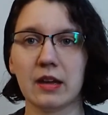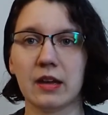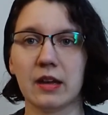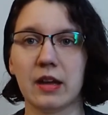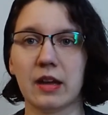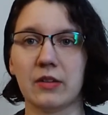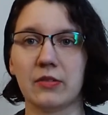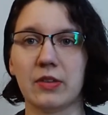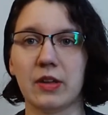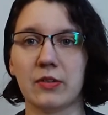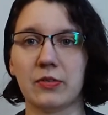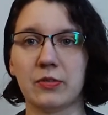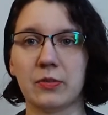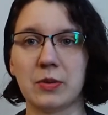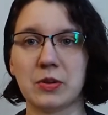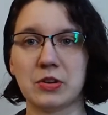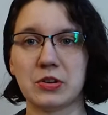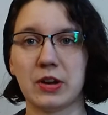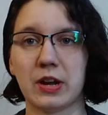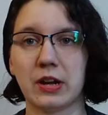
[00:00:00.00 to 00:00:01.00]
have
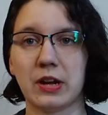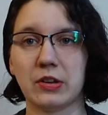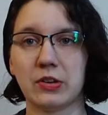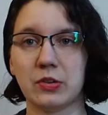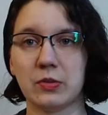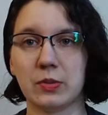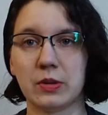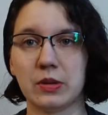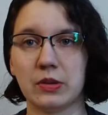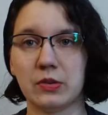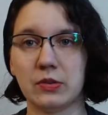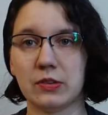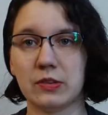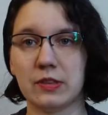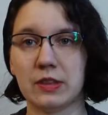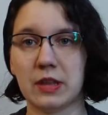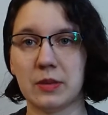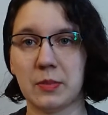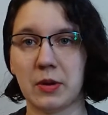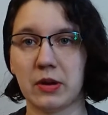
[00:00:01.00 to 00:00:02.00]
definitely been trying to reduce
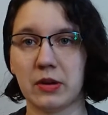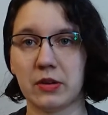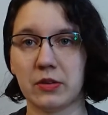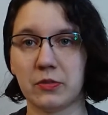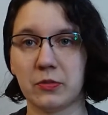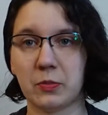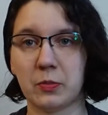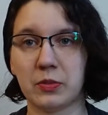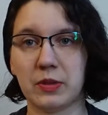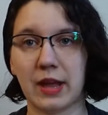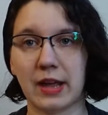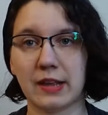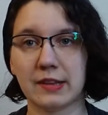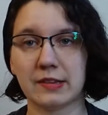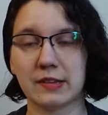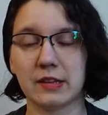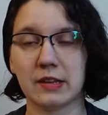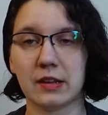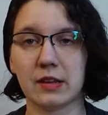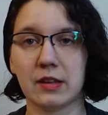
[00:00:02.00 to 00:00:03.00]
the amount of
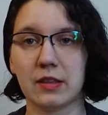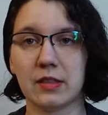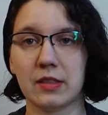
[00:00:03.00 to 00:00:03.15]
plastic